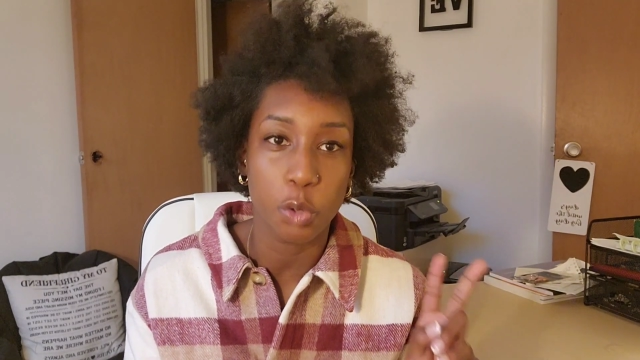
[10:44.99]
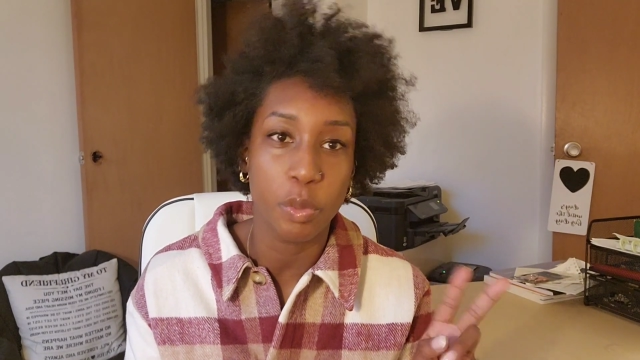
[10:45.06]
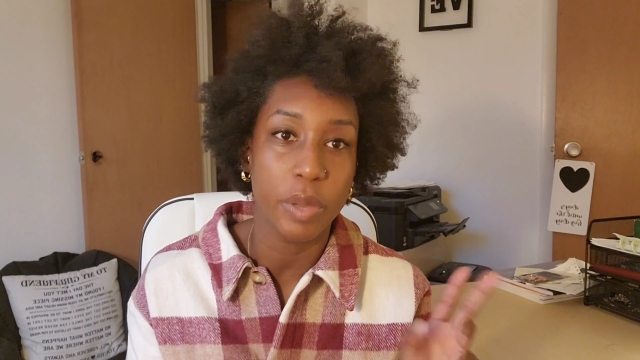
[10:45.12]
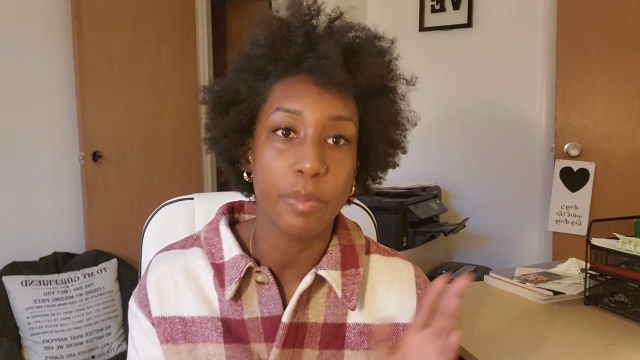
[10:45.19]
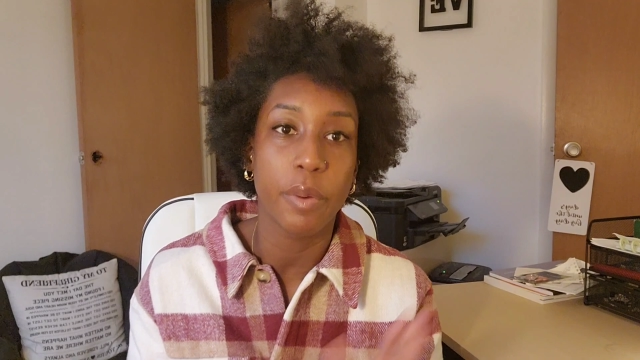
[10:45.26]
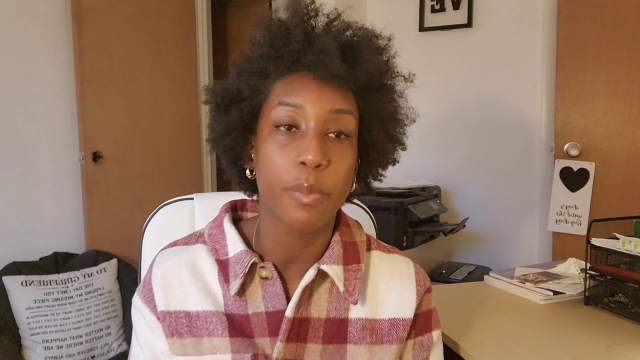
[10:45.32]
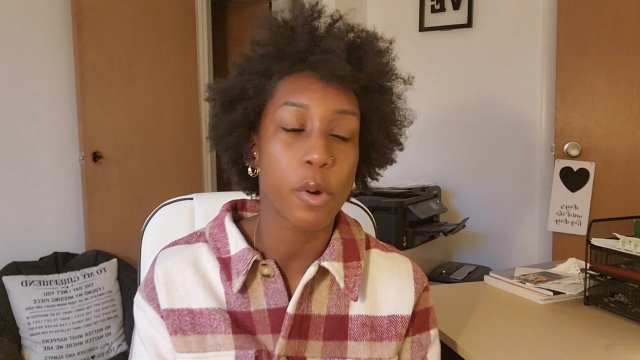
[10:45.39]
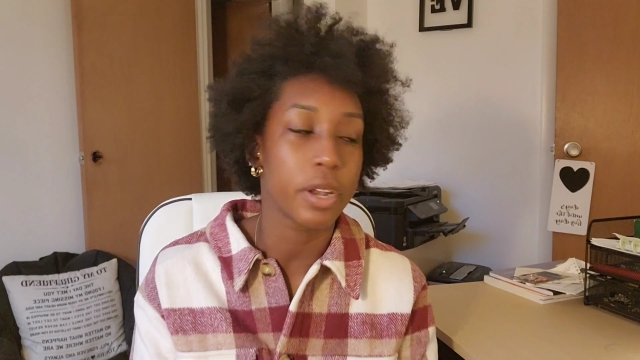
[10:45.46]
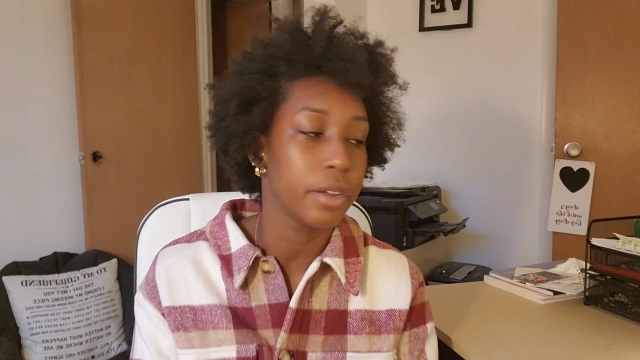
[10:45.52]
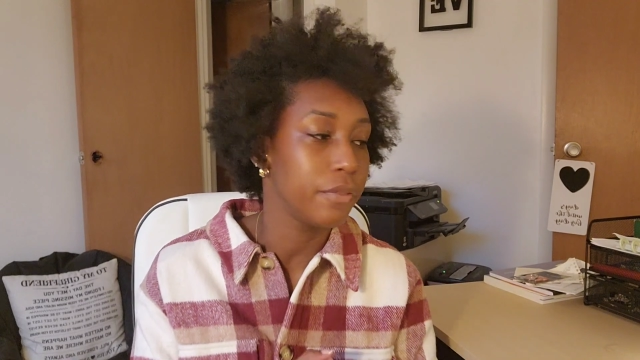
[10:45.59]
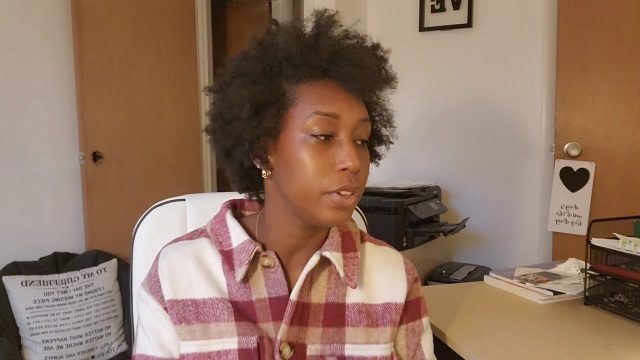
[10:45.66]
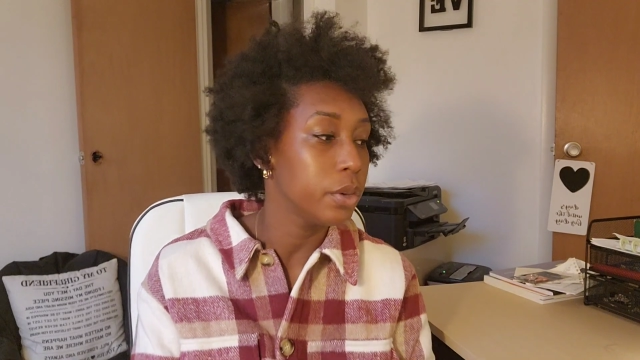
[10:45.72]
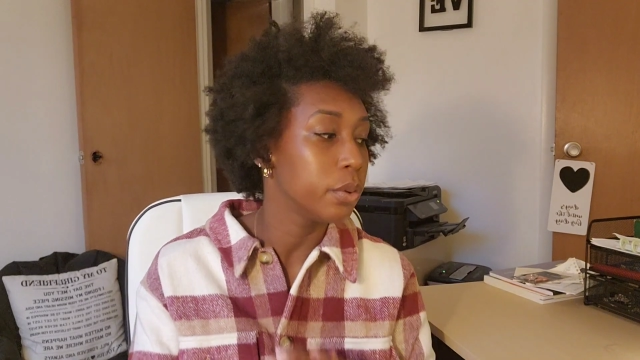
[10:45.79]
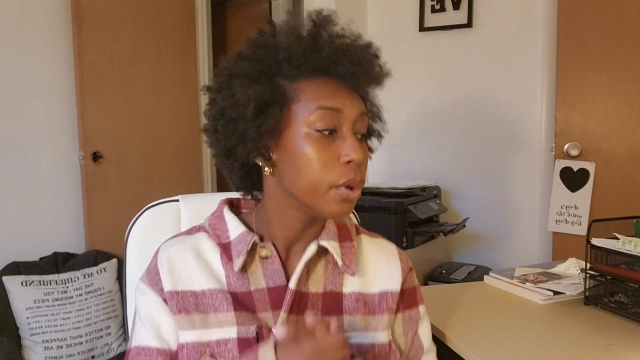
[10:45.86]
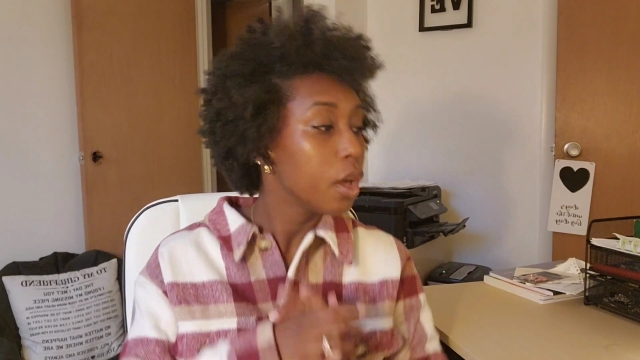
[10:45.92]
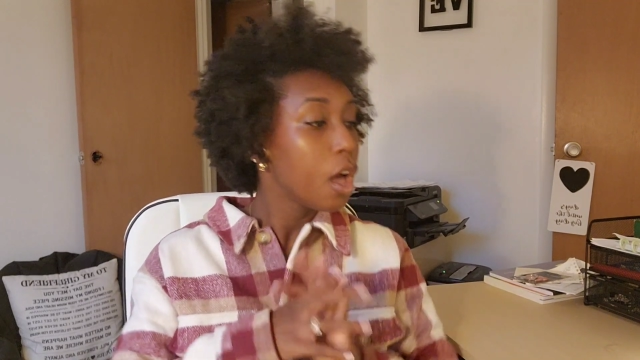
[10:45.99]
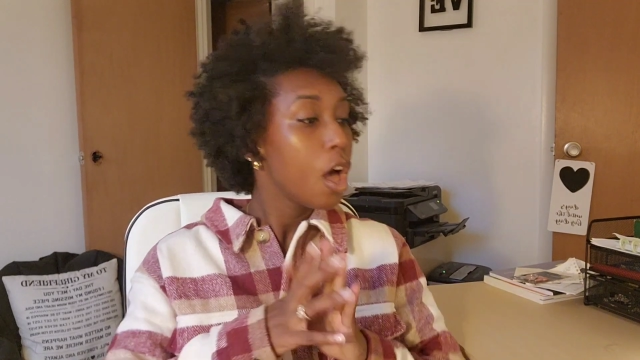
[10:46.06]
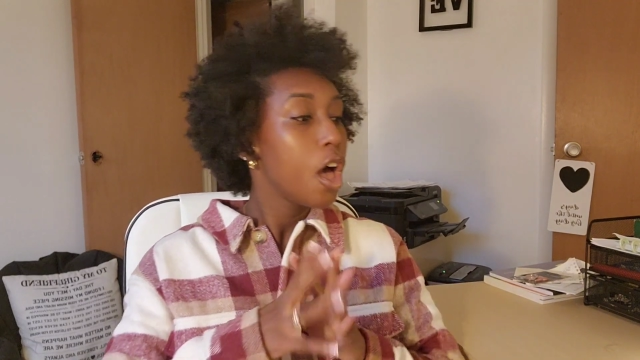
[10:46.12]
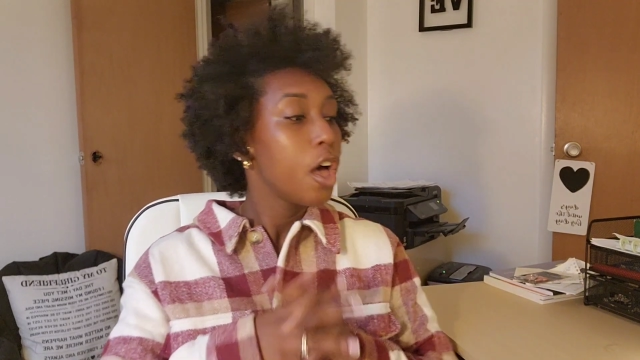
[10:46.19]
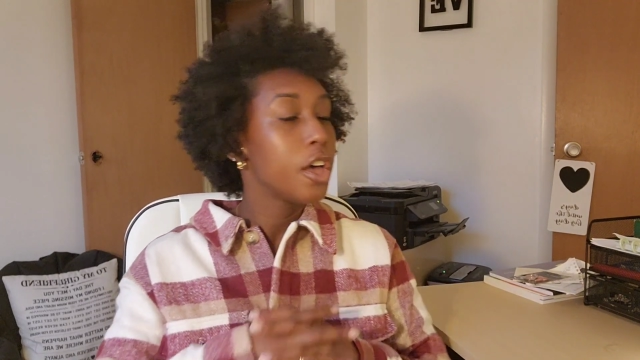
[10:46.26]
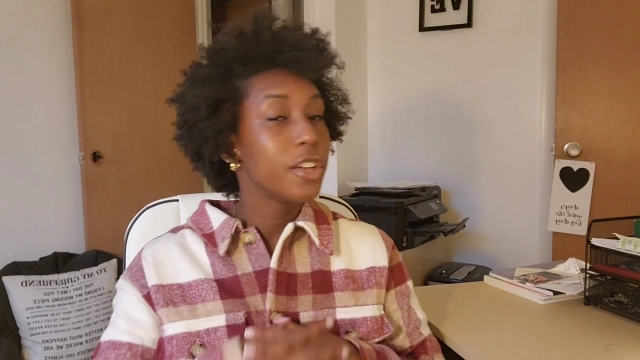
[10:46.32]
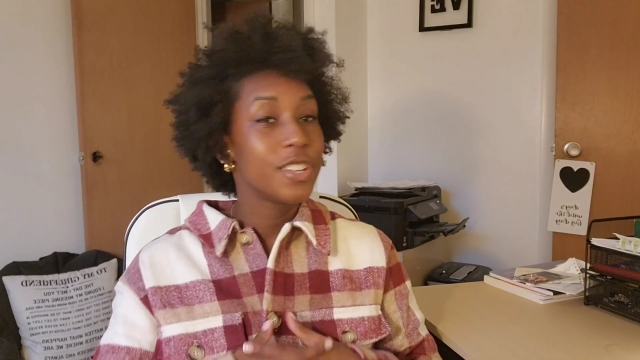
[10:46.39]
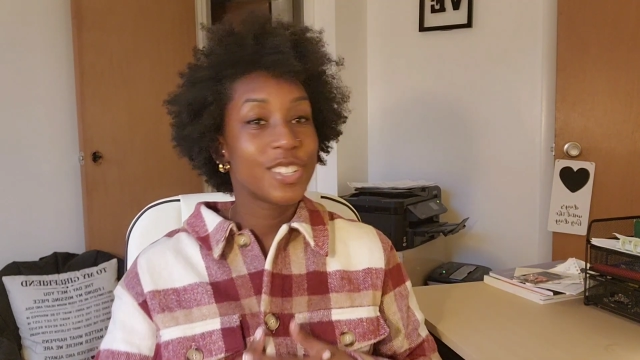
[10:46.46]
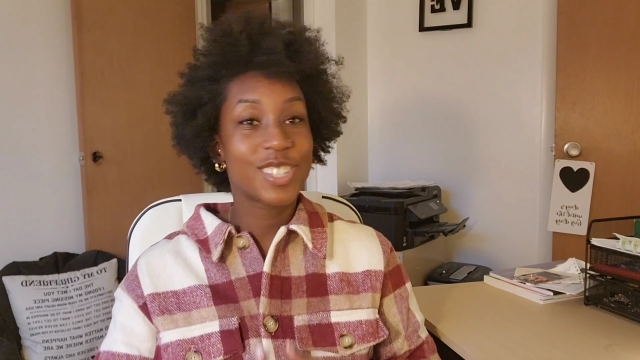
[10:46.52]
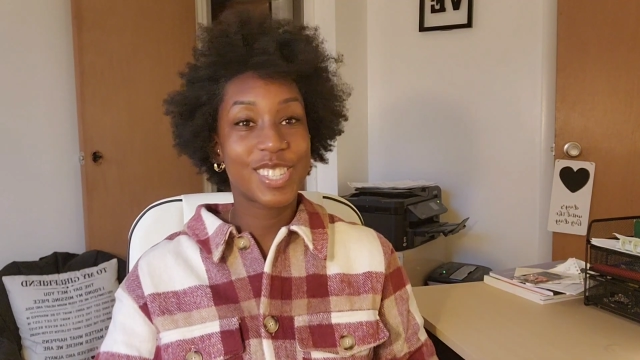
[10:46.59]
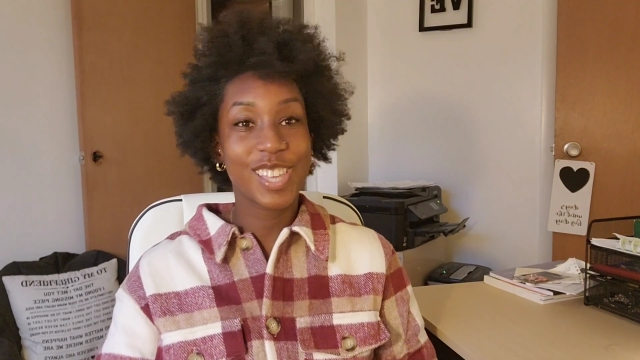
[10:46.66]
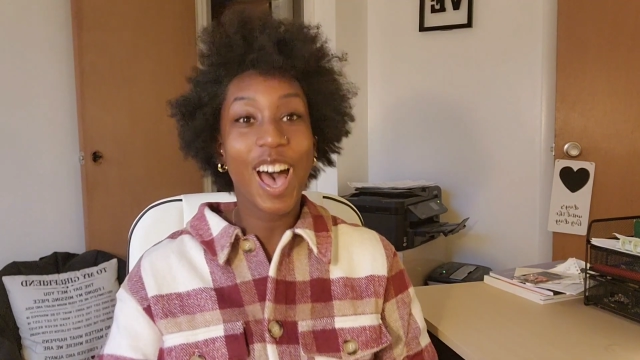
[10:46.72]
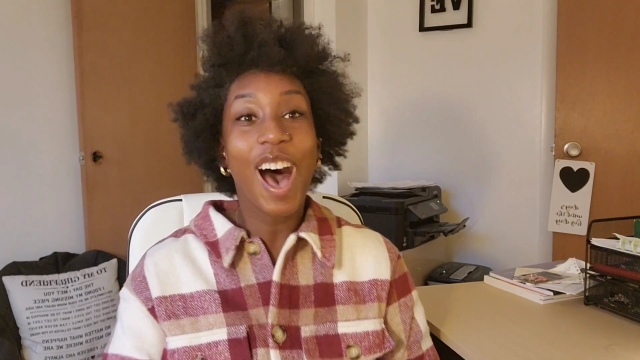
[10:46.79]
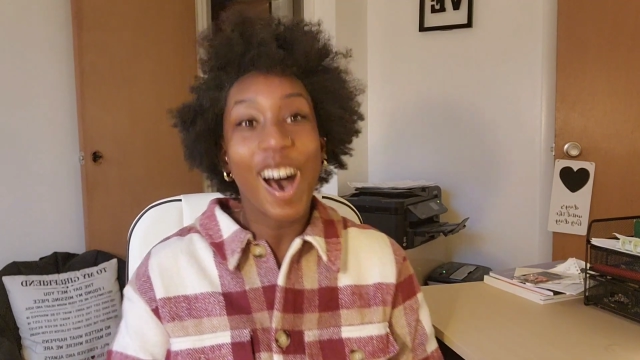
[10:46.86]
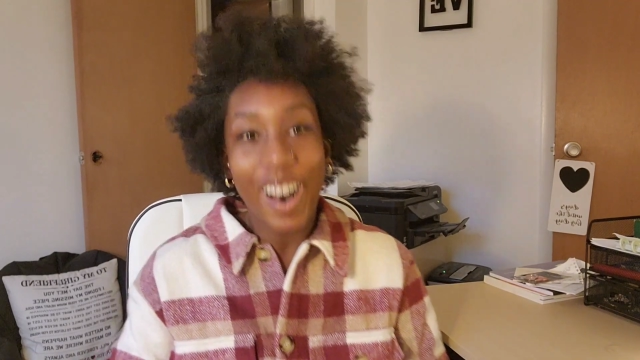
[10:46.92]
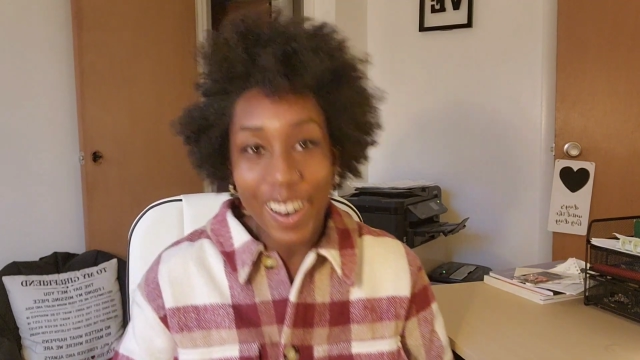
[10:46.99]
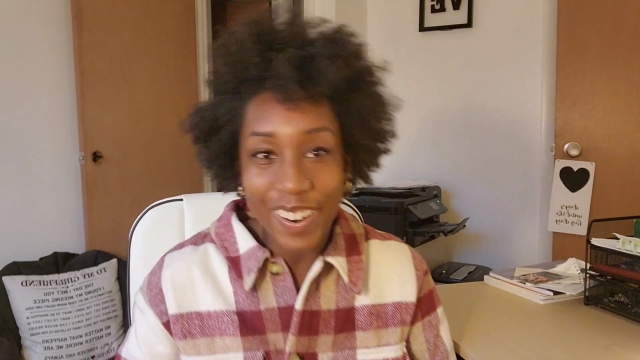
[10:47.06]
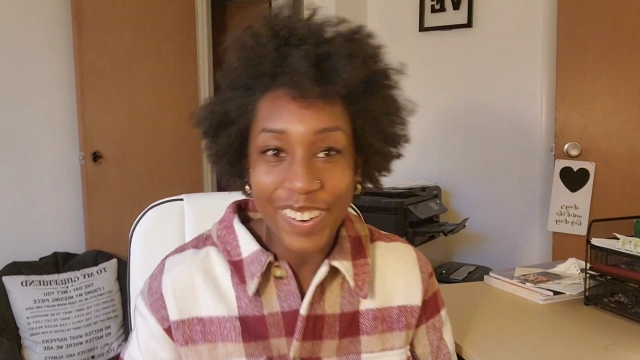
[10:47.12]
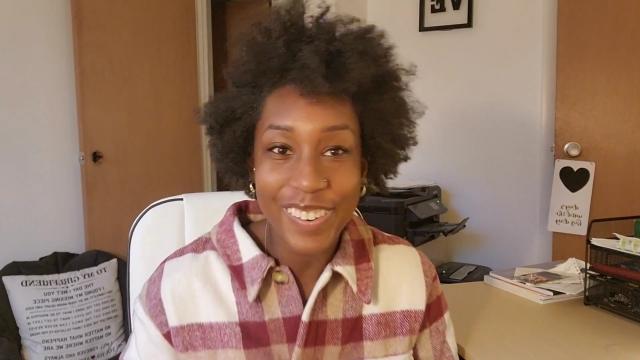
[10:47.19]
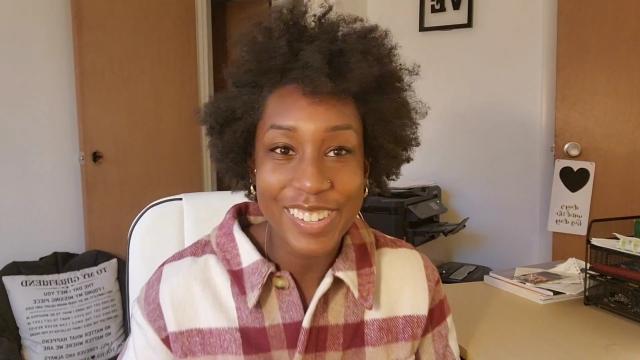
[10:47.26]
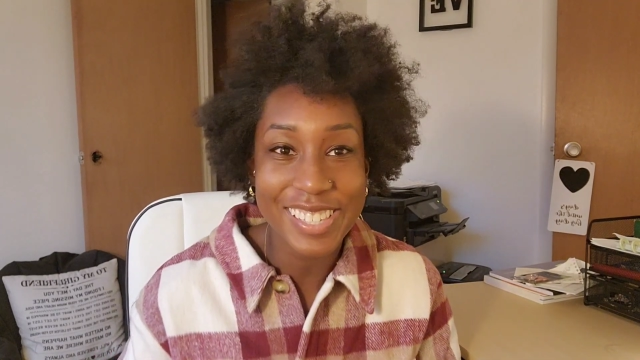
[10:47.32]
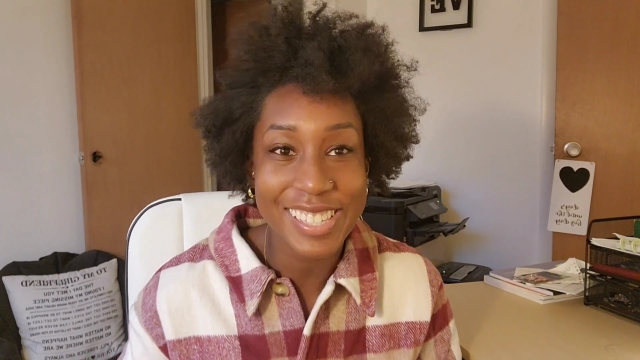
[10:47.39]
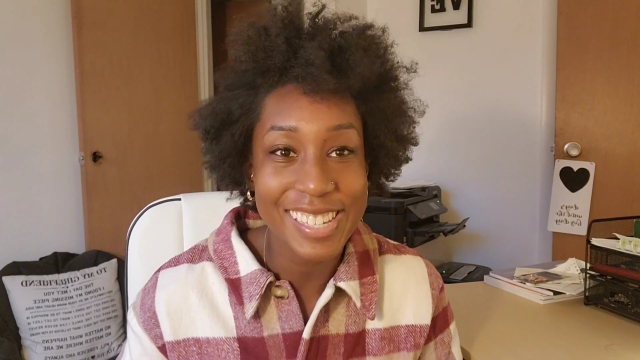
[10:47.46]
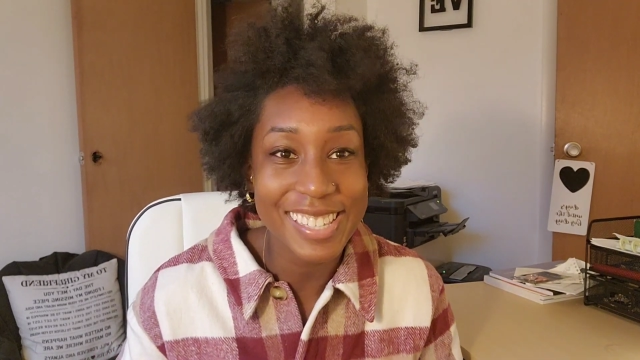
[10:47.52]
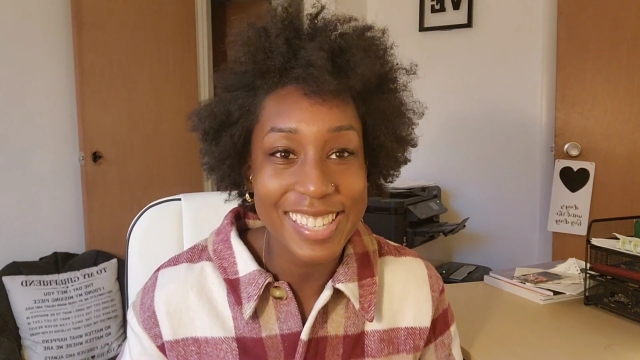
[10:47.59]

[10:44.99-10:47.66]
two people point of view. So